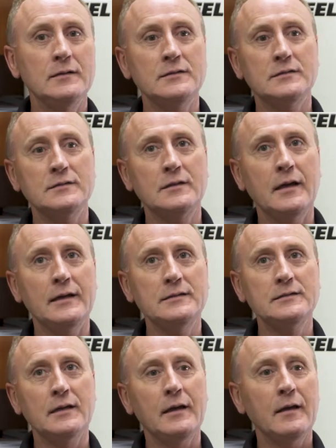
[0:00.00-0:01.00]
years, there's
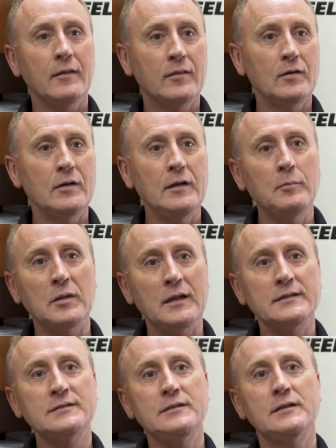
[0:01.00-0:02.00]
guys 30
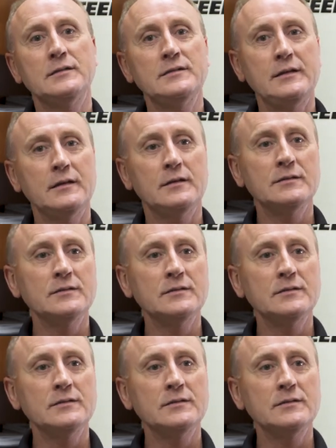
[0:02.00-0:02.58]
plus years here,